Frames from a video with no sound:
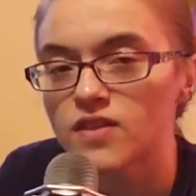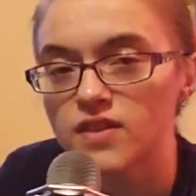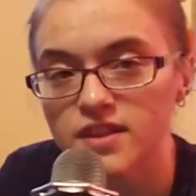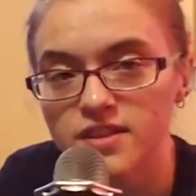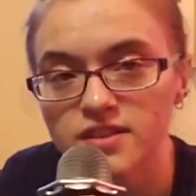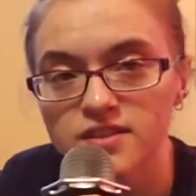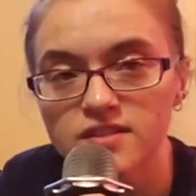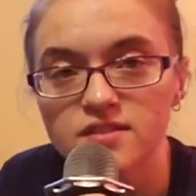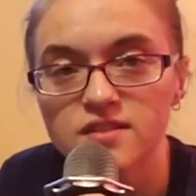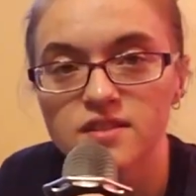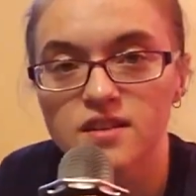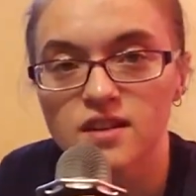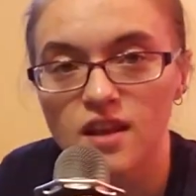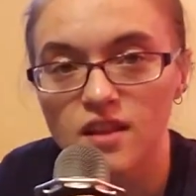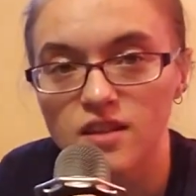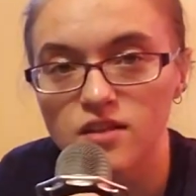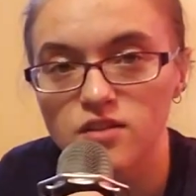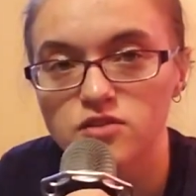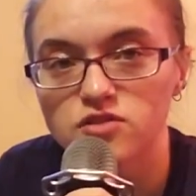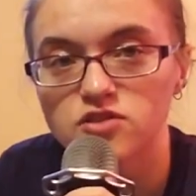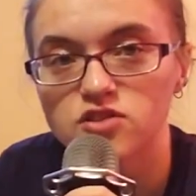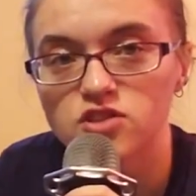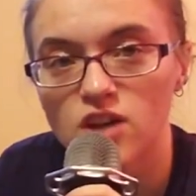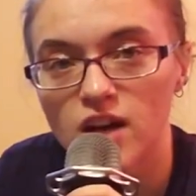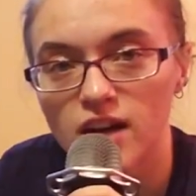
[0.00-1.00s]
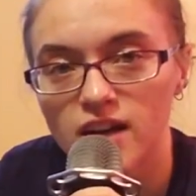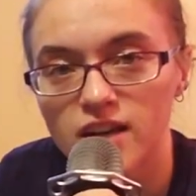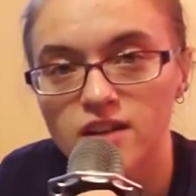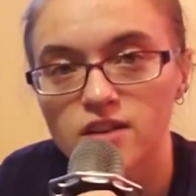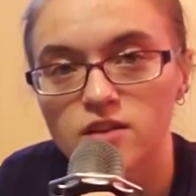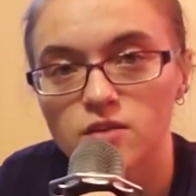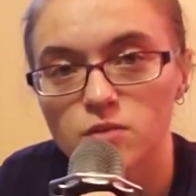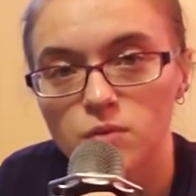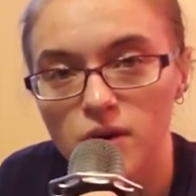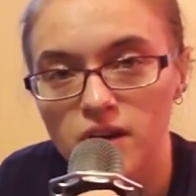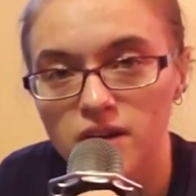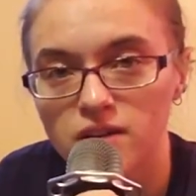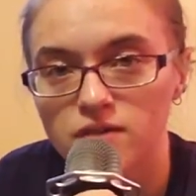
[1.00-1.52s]
This is another
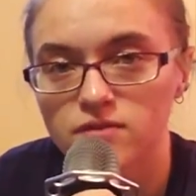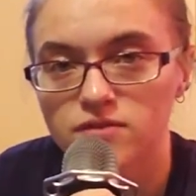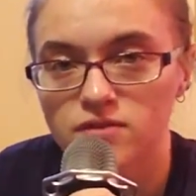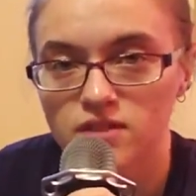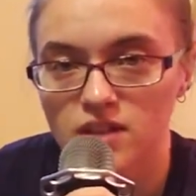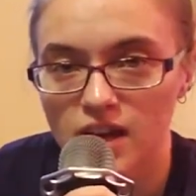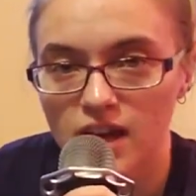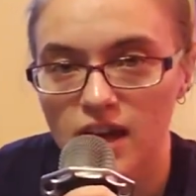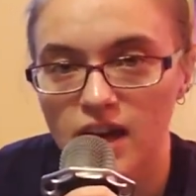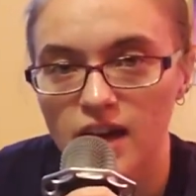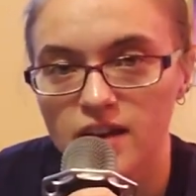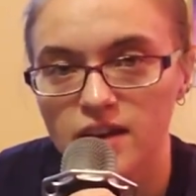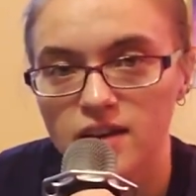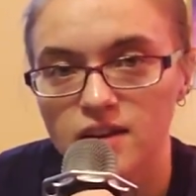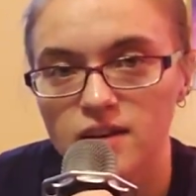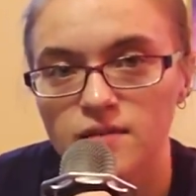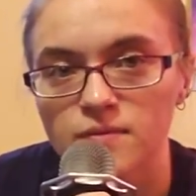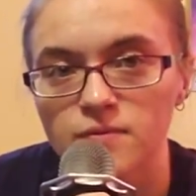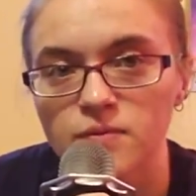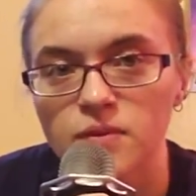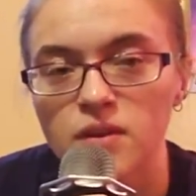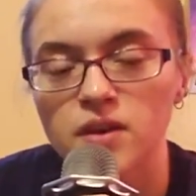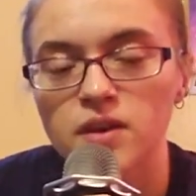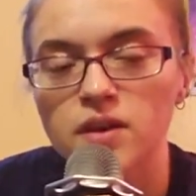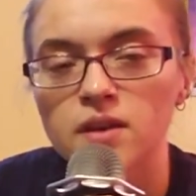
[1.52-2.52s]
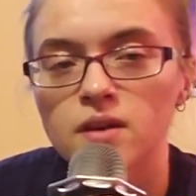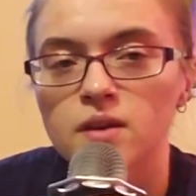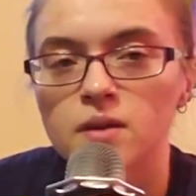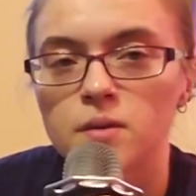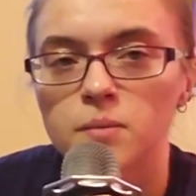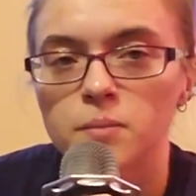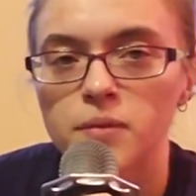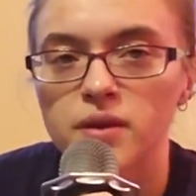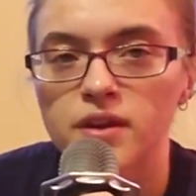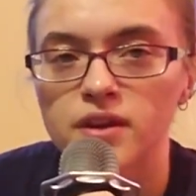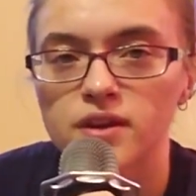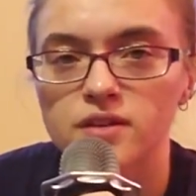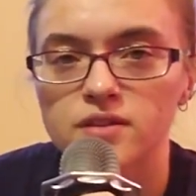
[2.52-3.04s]
giant red flag,
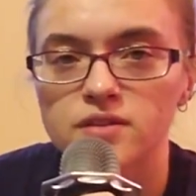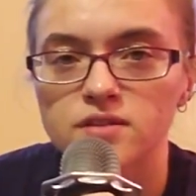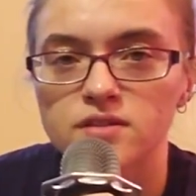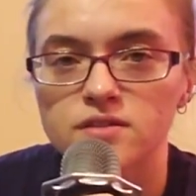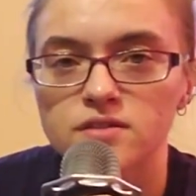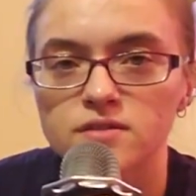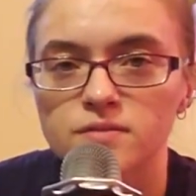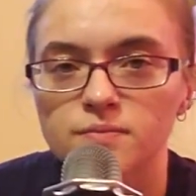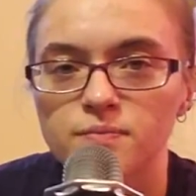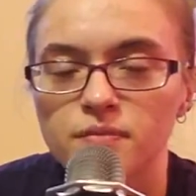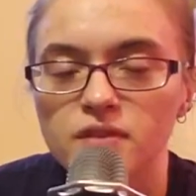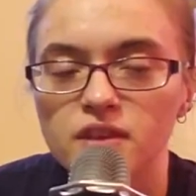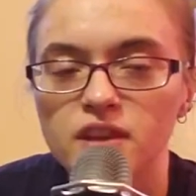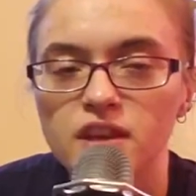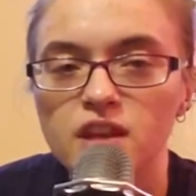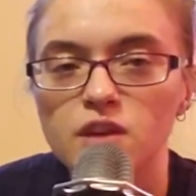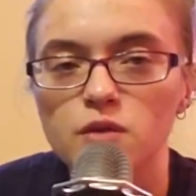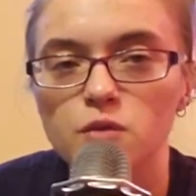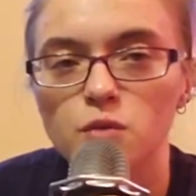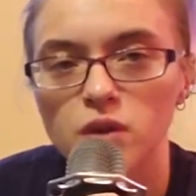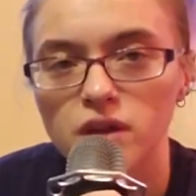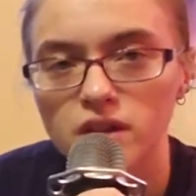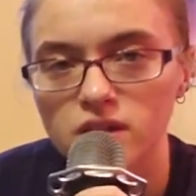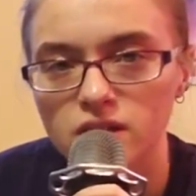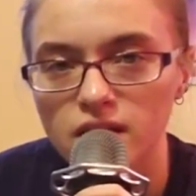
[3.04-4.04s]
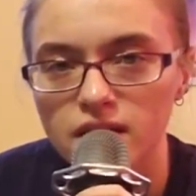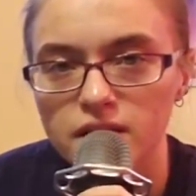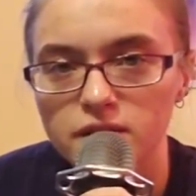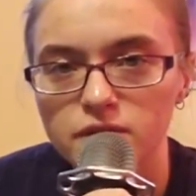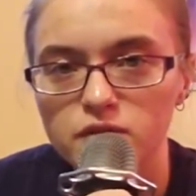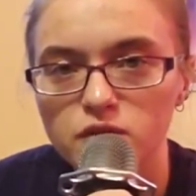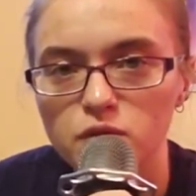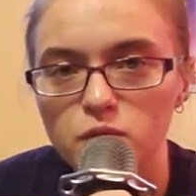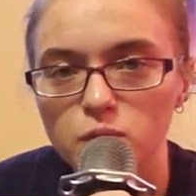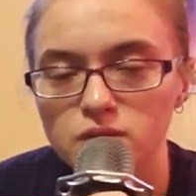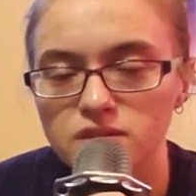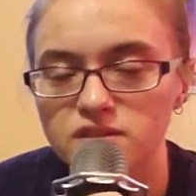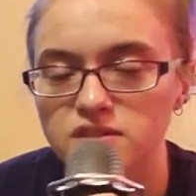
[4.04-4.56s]
because in real
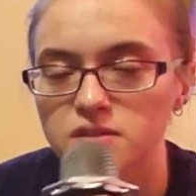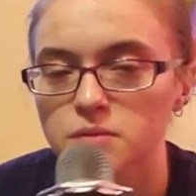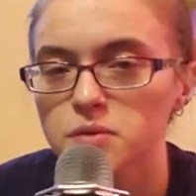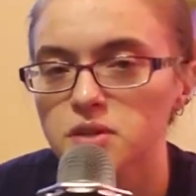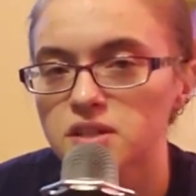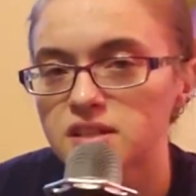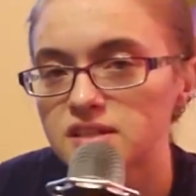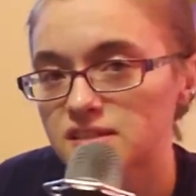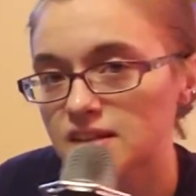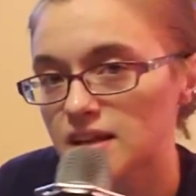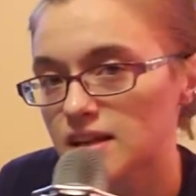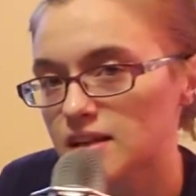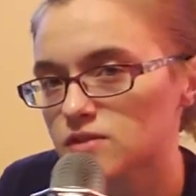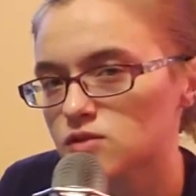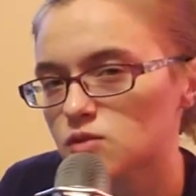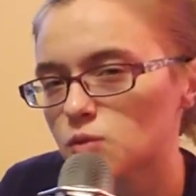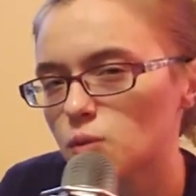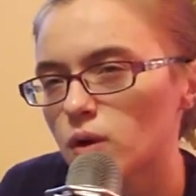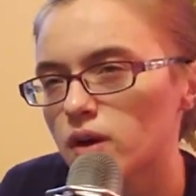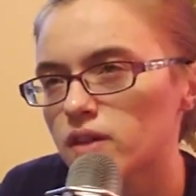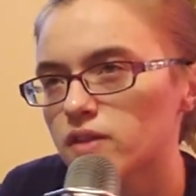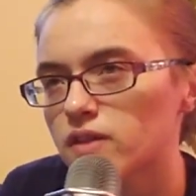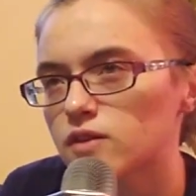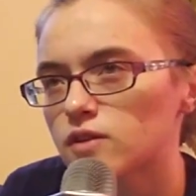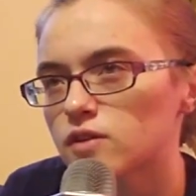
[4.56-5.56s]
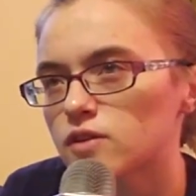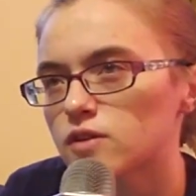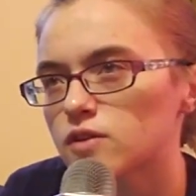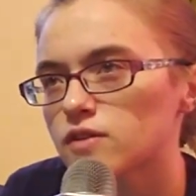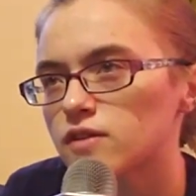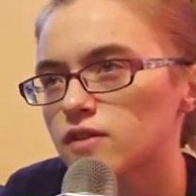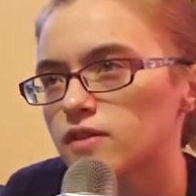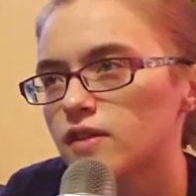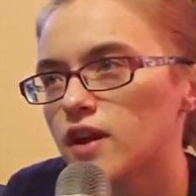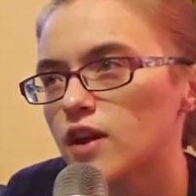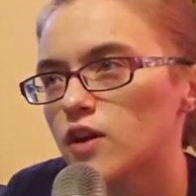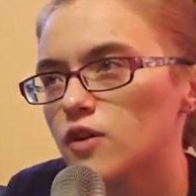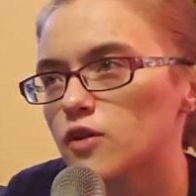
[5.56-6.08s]
life, when someone decides whether
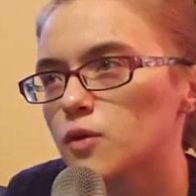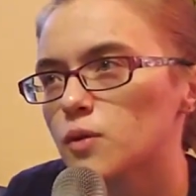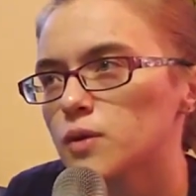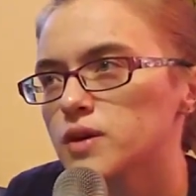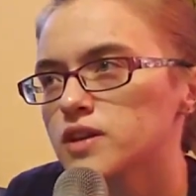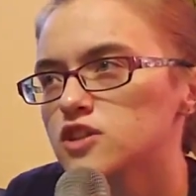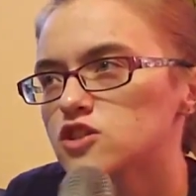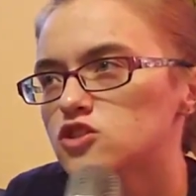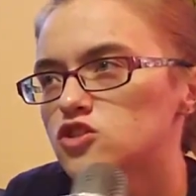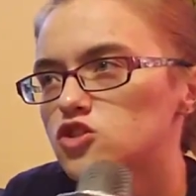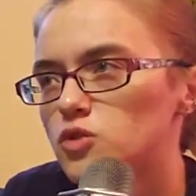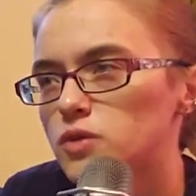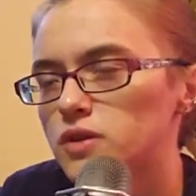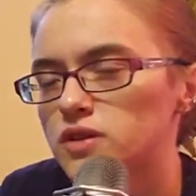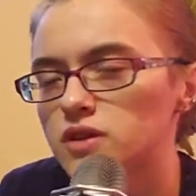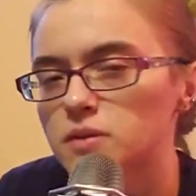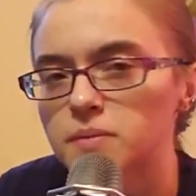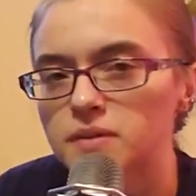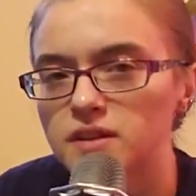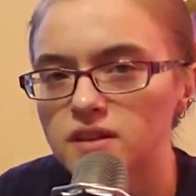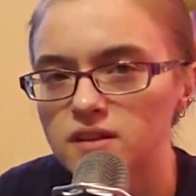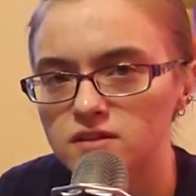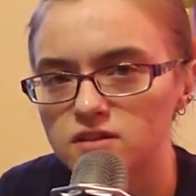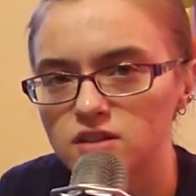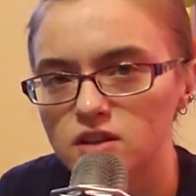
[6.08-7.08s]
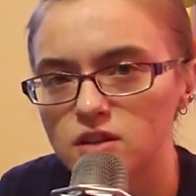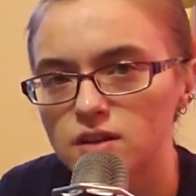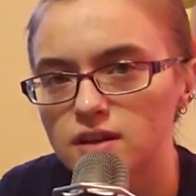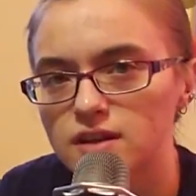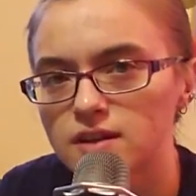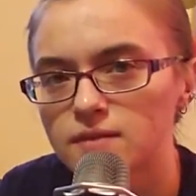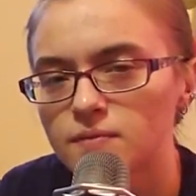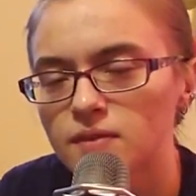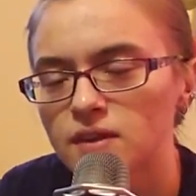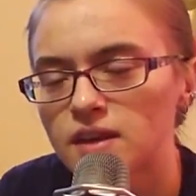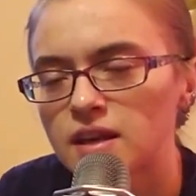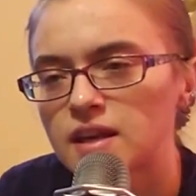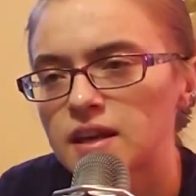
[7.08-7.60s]
they are going to join the
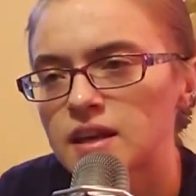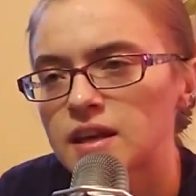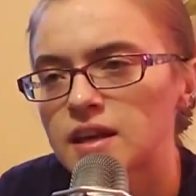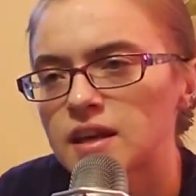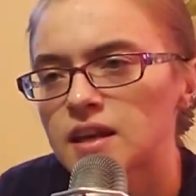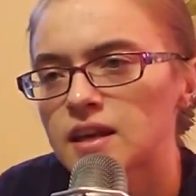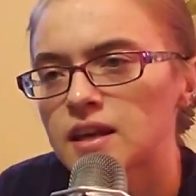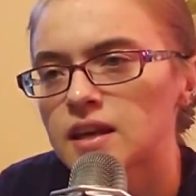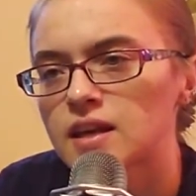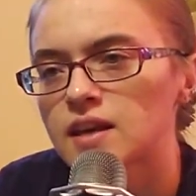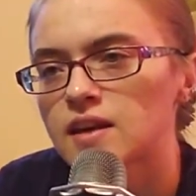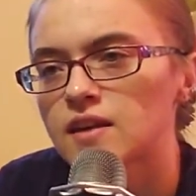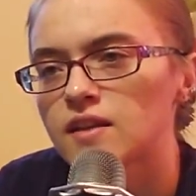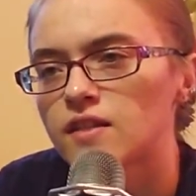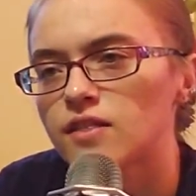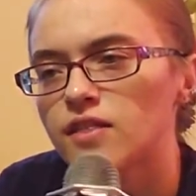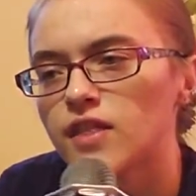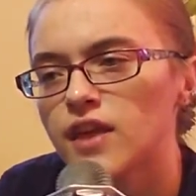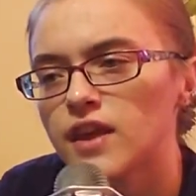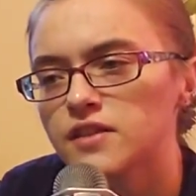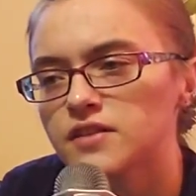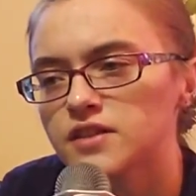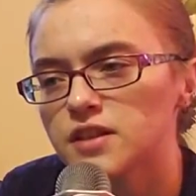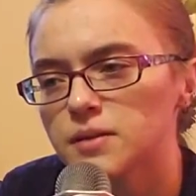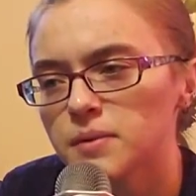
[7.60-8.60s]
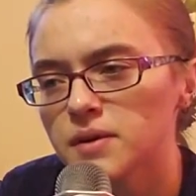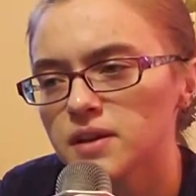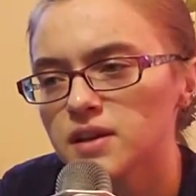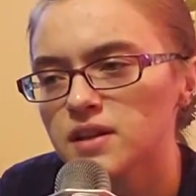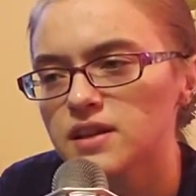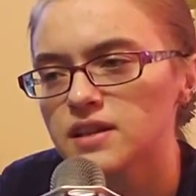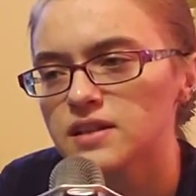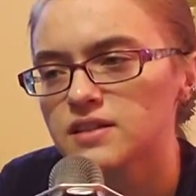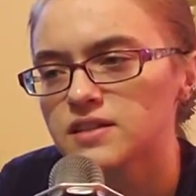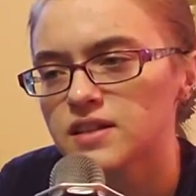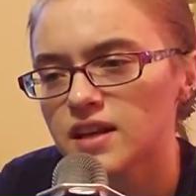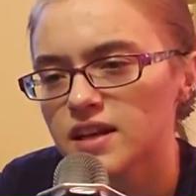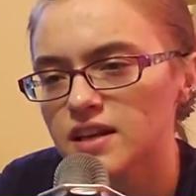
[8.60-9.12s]
military, they
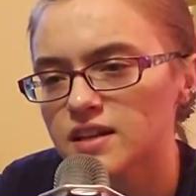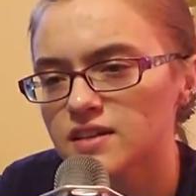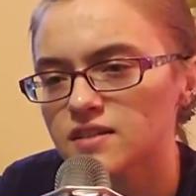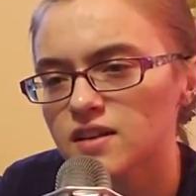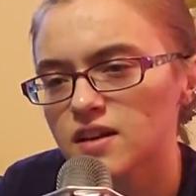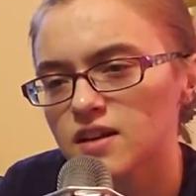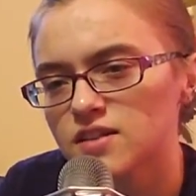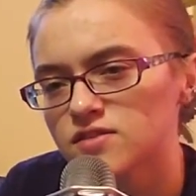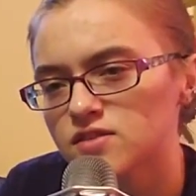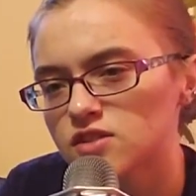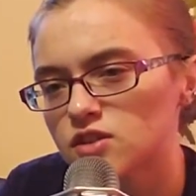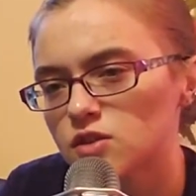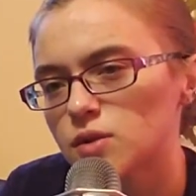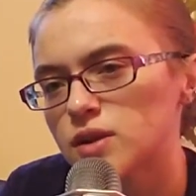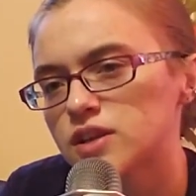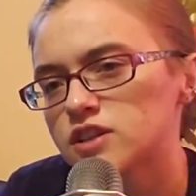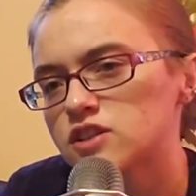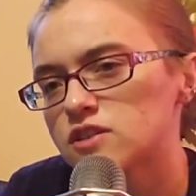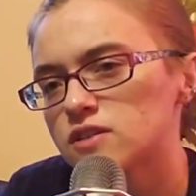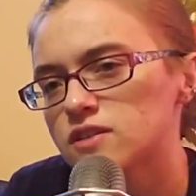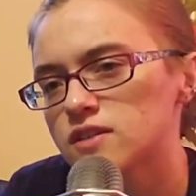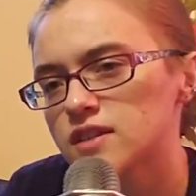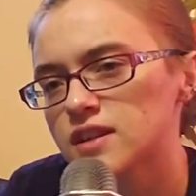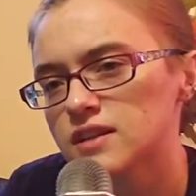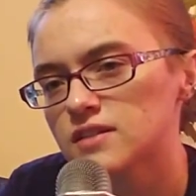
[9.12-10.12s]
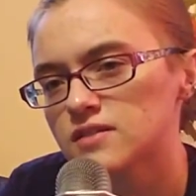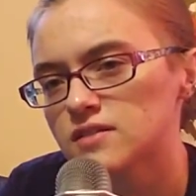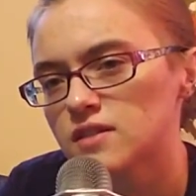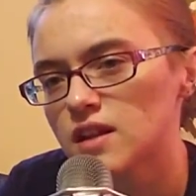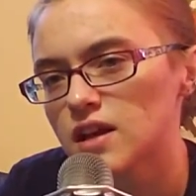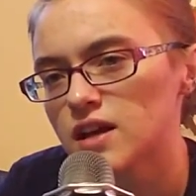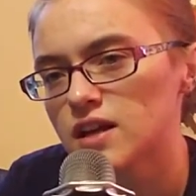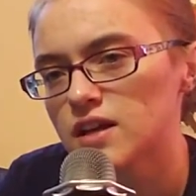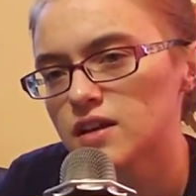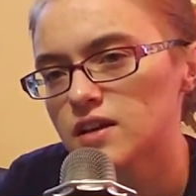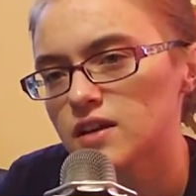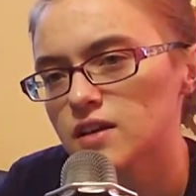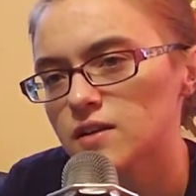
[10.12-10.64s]
typically take into consideration things
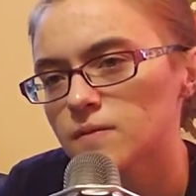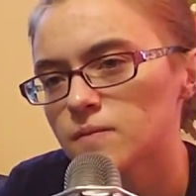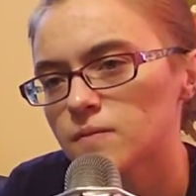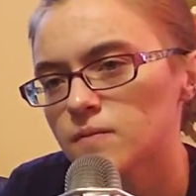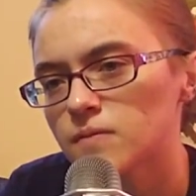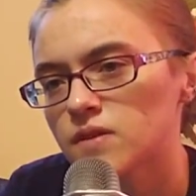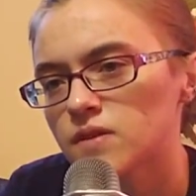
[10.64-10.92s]
like,